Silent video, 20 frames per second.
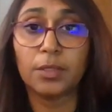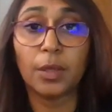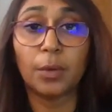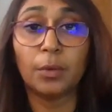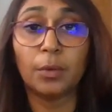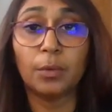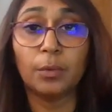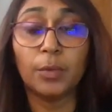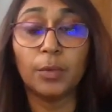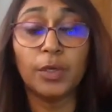
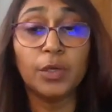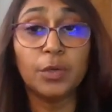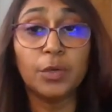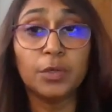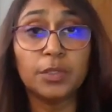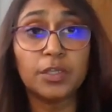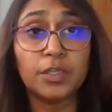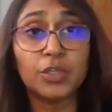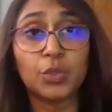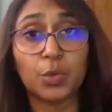So we
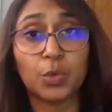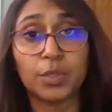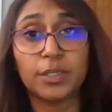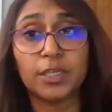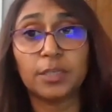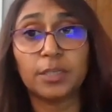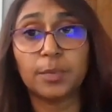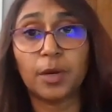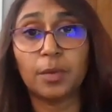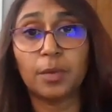use this choice
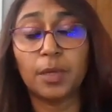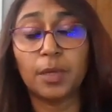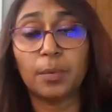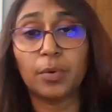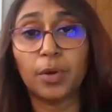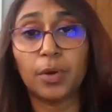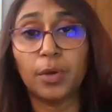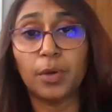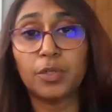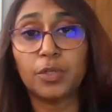experiment
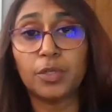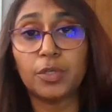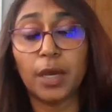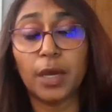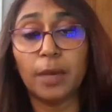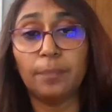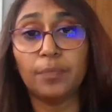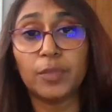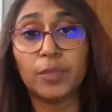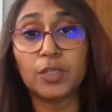approach
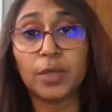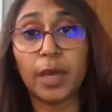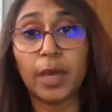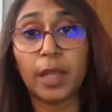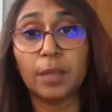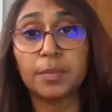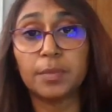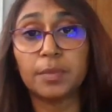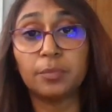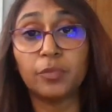to
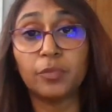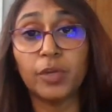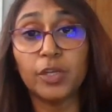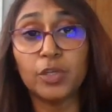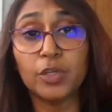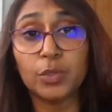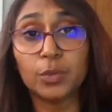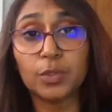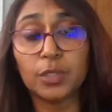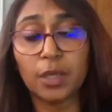help some
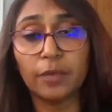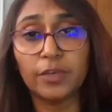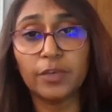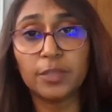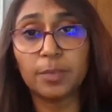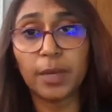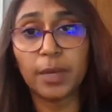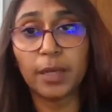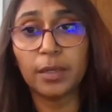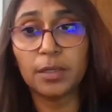regional
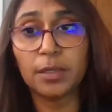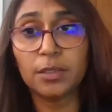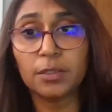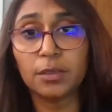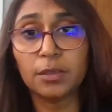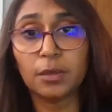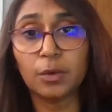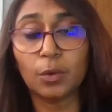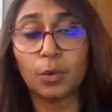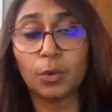service planners
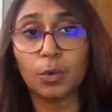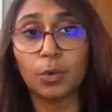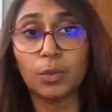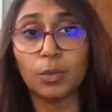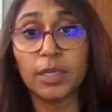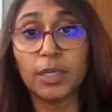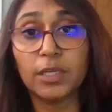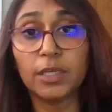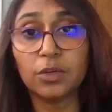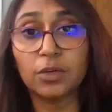
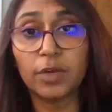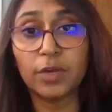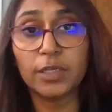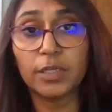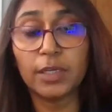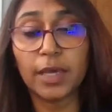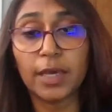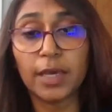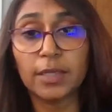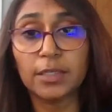called
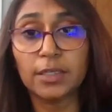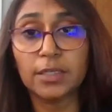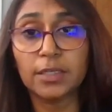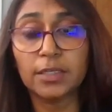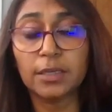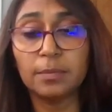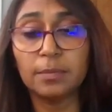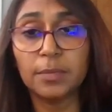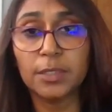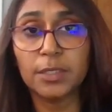integrated care
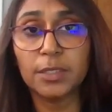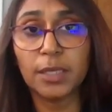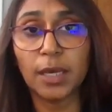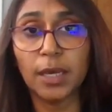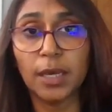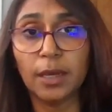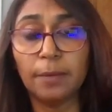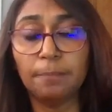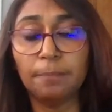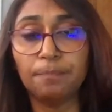systems
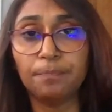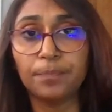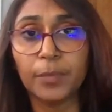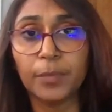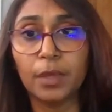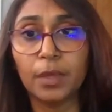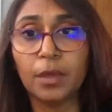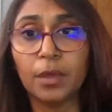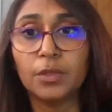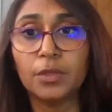
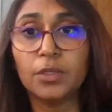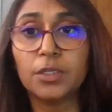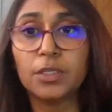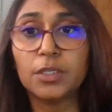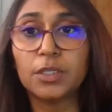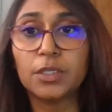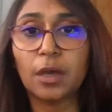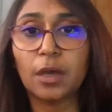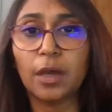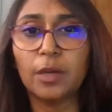to
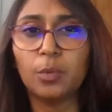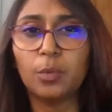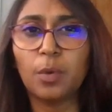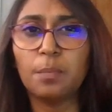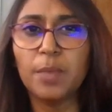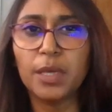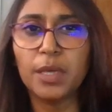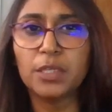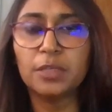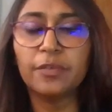decide what
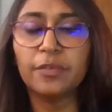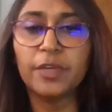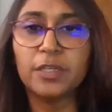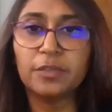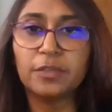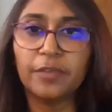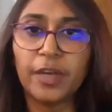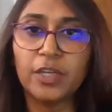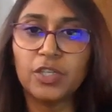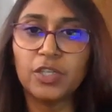mix of
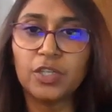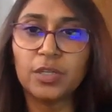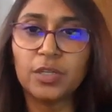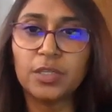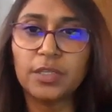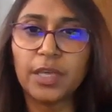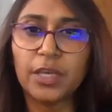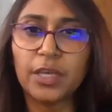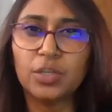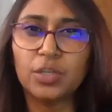interventions
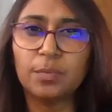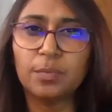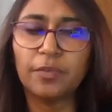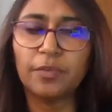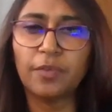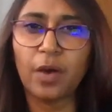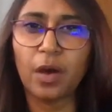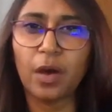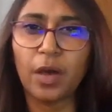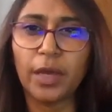they should
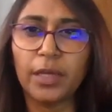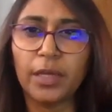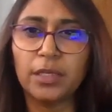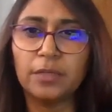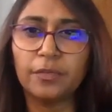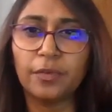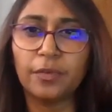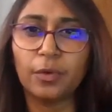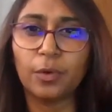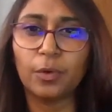provide
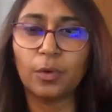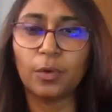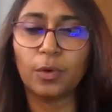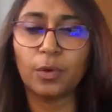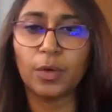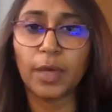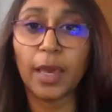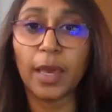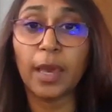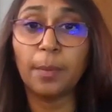
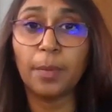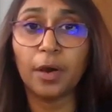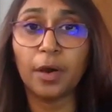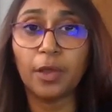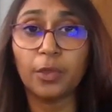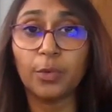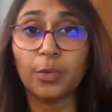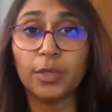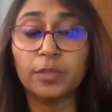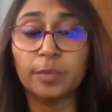for care
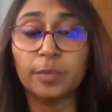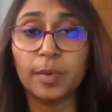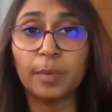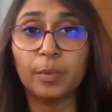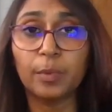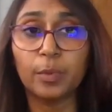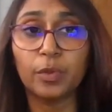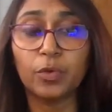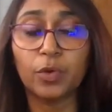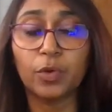pathways for
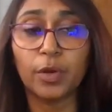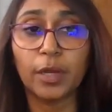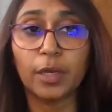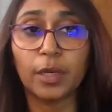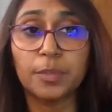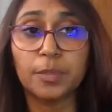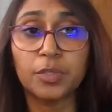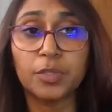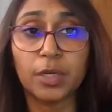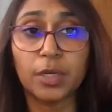people with chronic
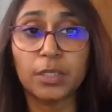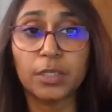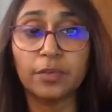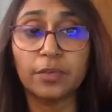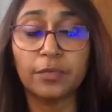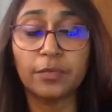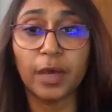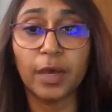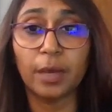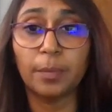
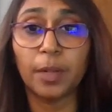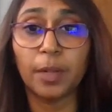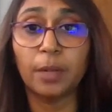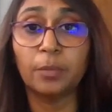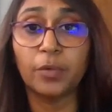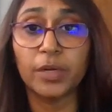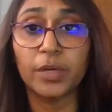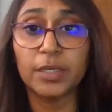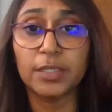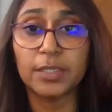obstructive
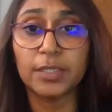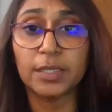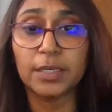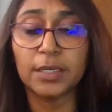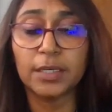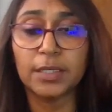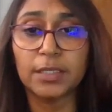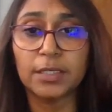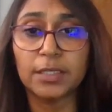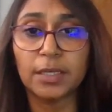pulmonary
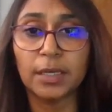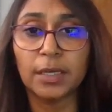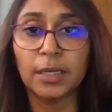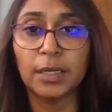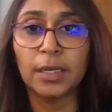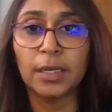disease.